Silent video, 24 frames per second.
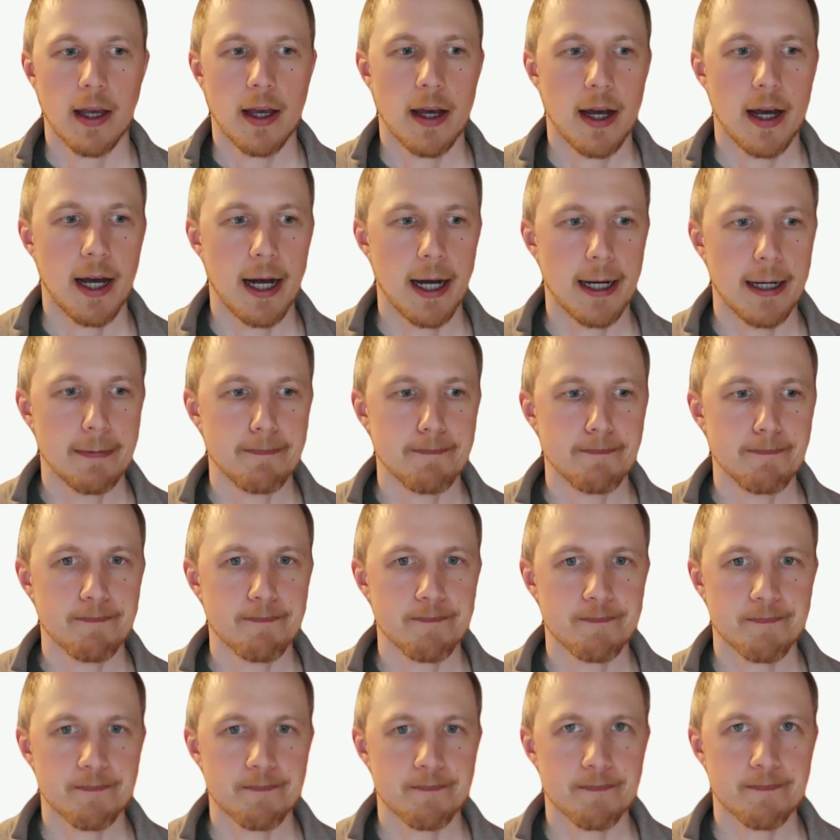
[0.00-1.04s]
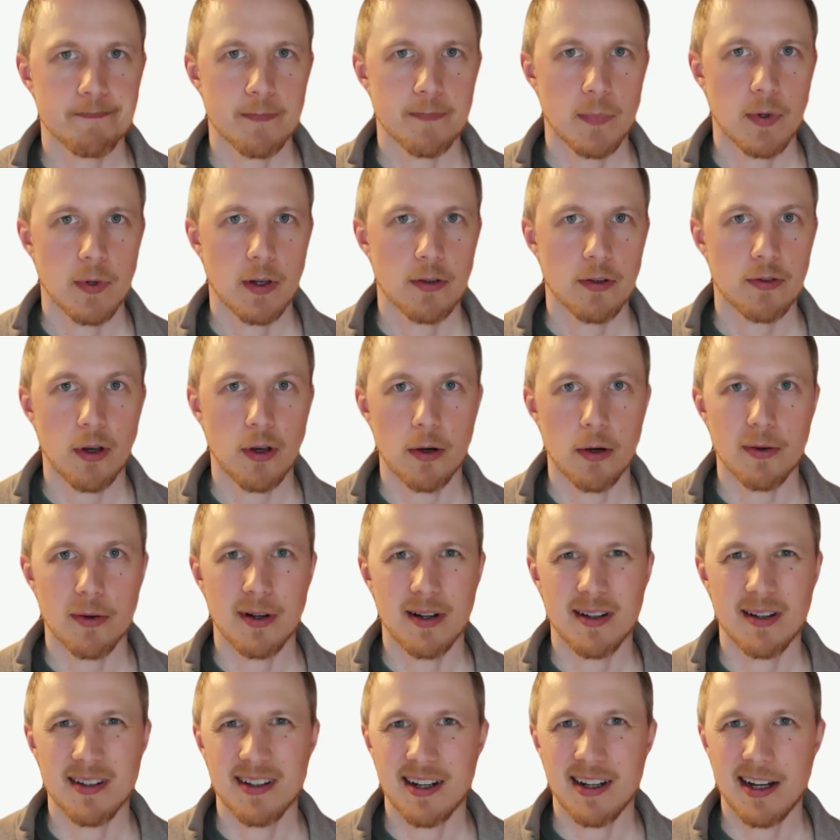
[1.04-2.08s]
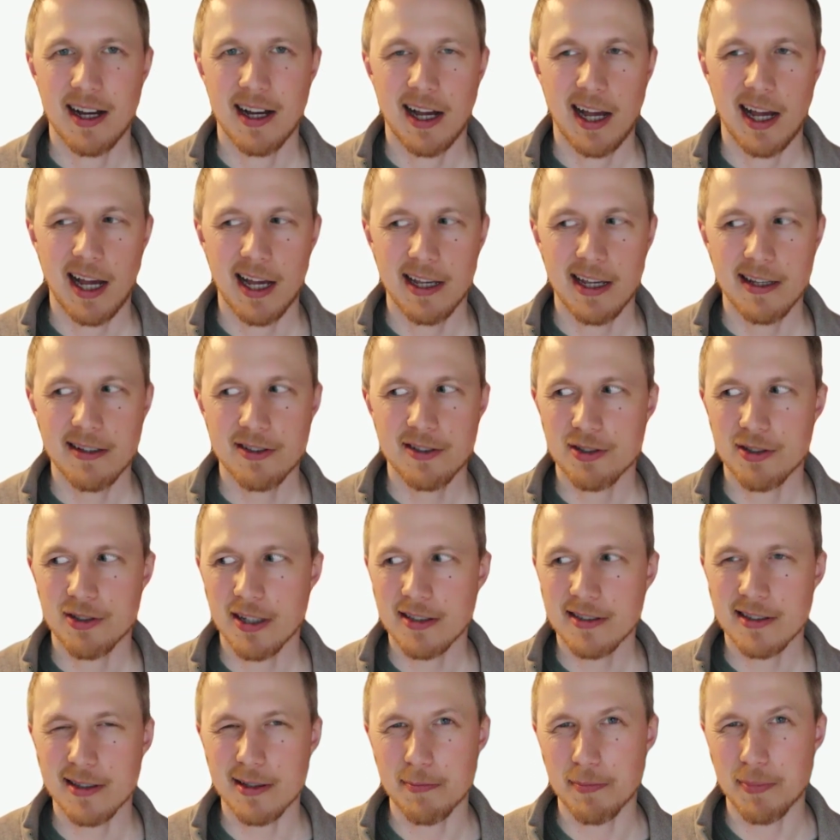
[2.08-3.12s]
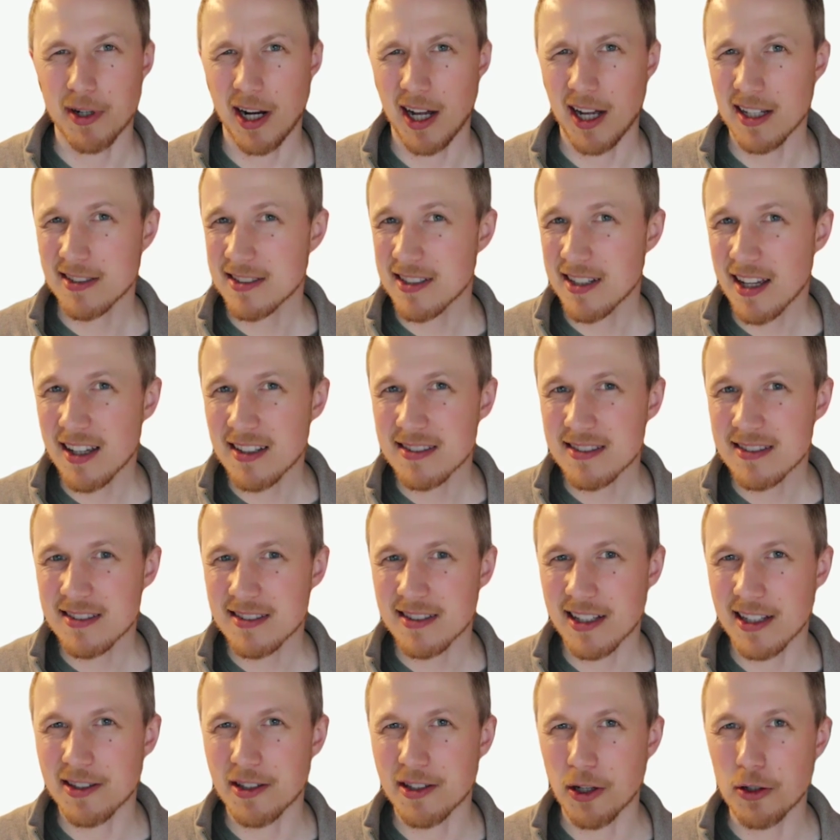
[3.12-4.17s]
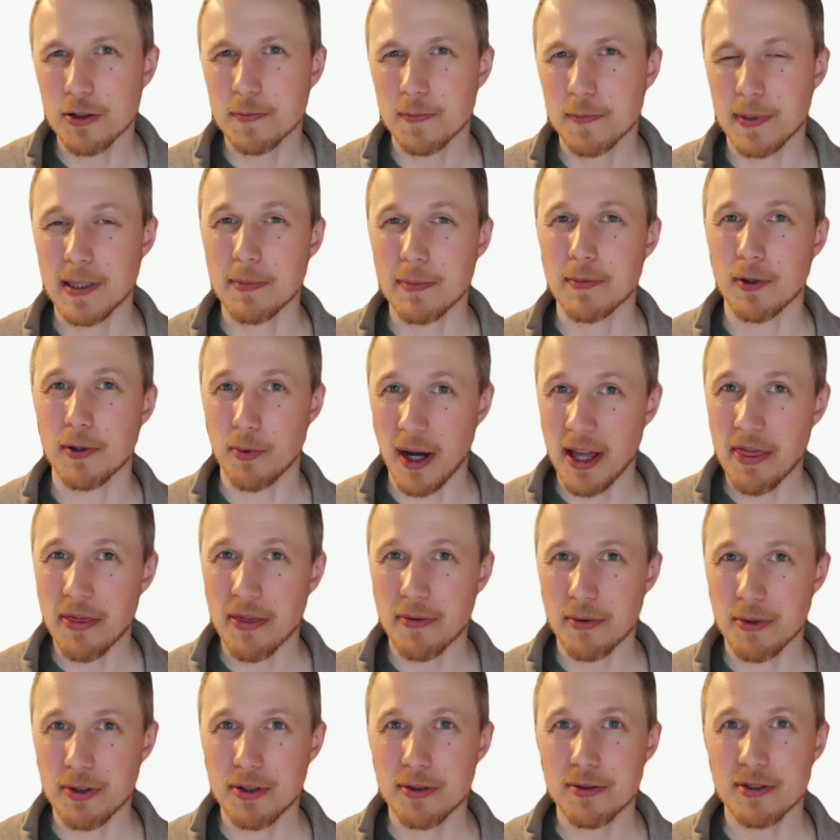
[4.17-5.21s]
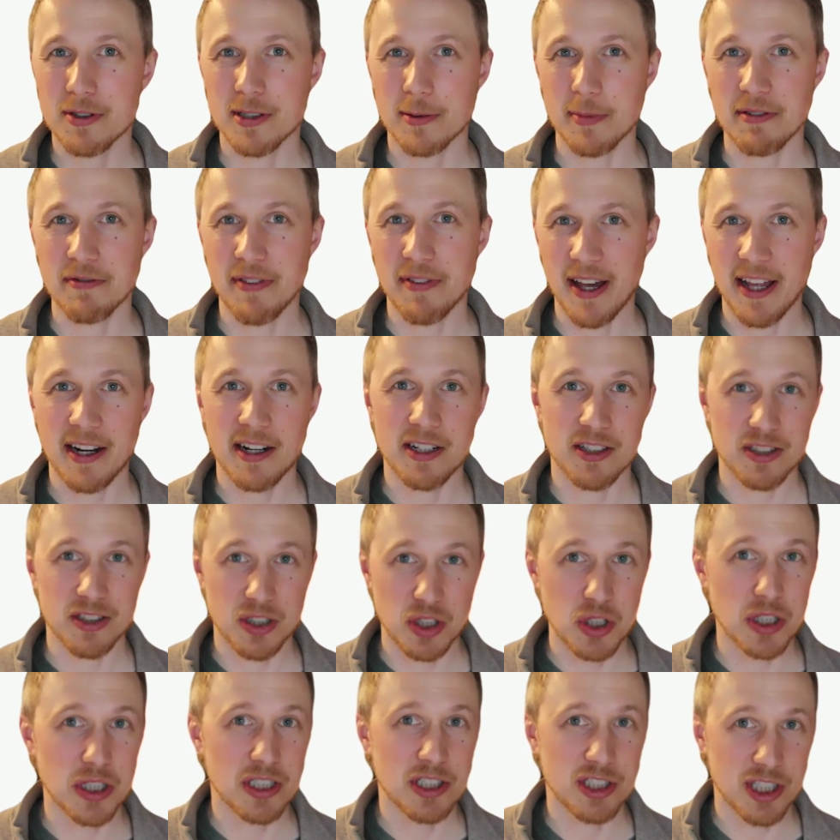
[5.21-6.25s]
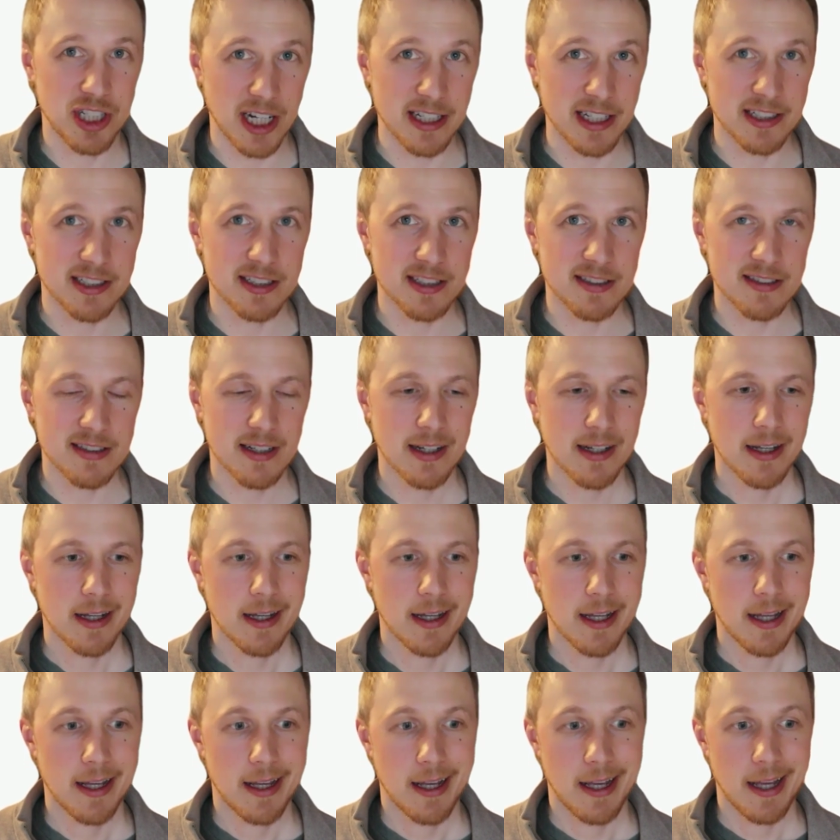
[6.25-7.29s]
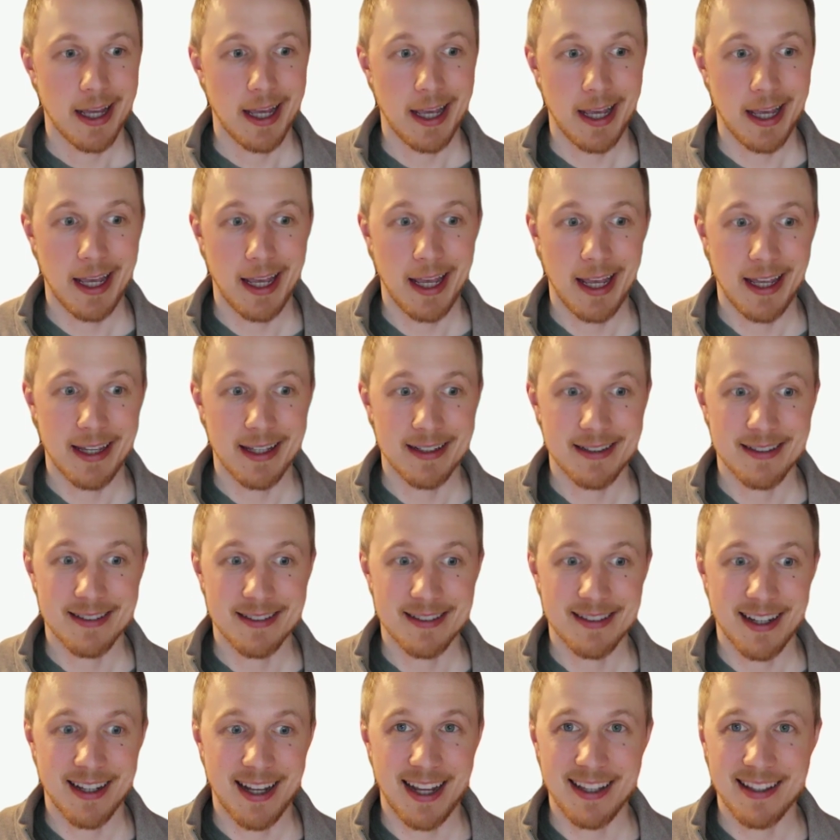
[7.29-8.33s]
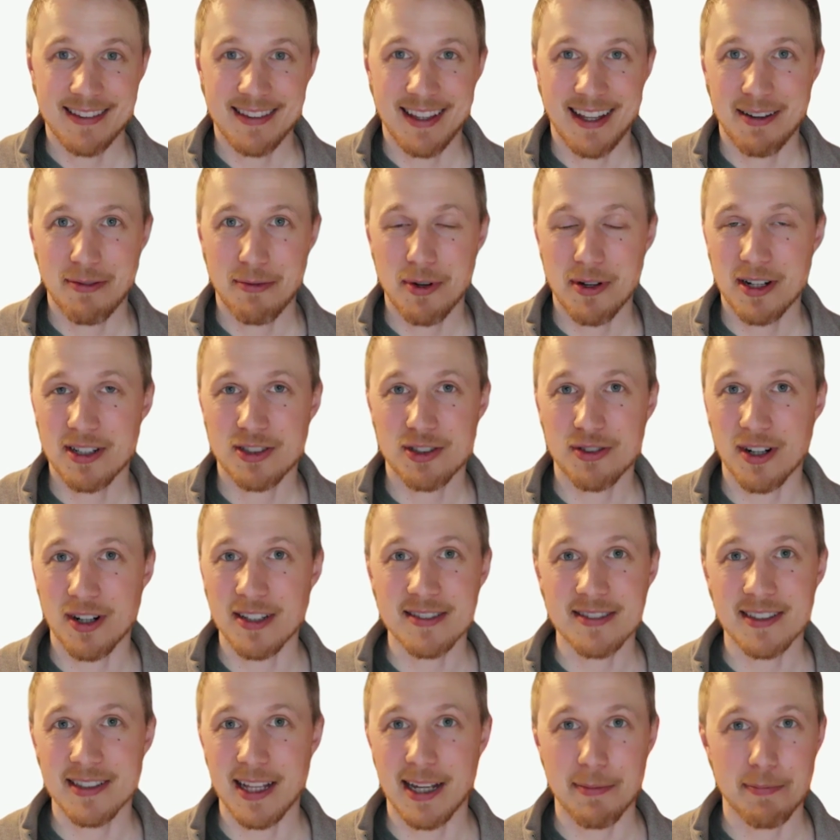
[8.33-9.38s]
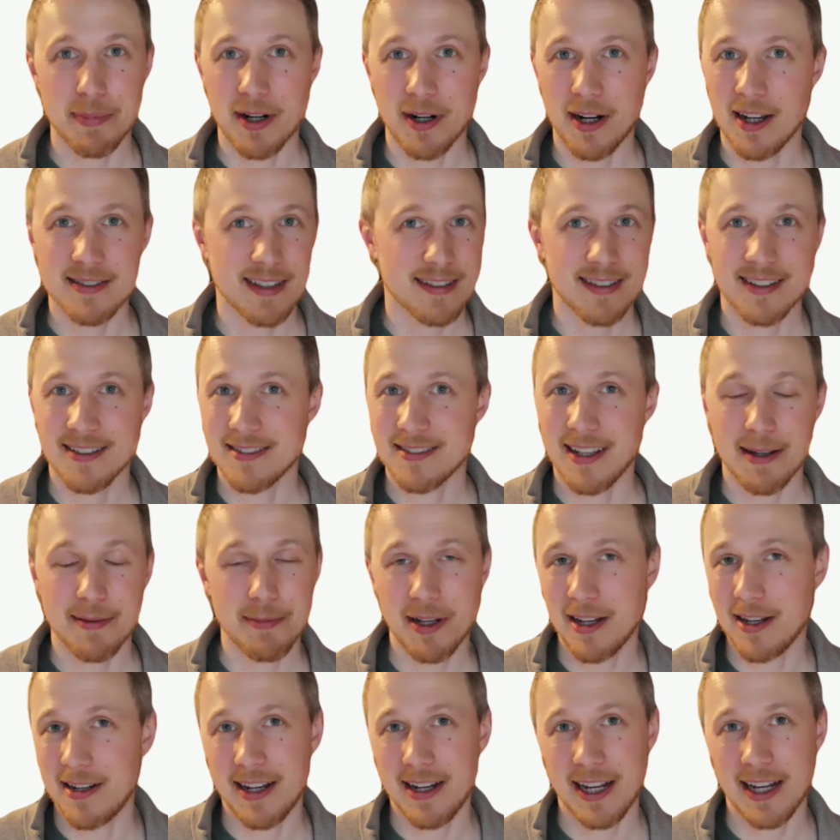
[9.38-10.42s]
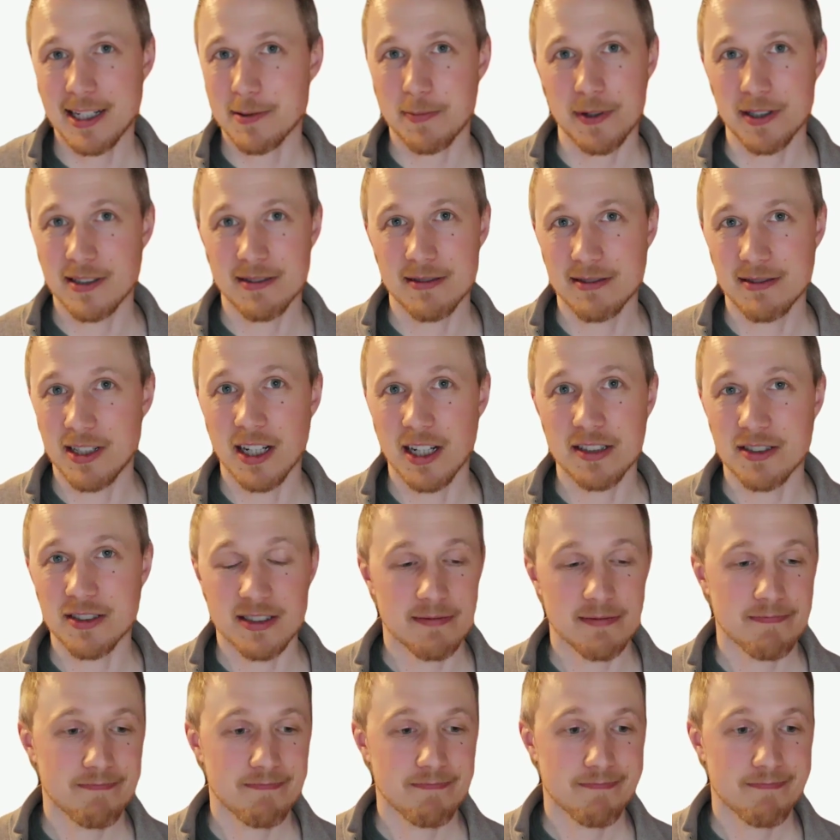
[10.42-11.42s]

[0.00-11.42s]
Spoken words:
Um, so I trust the process that those people went through to be vetted as good judges. And I want to trust in that process because I'm not an expert in judges.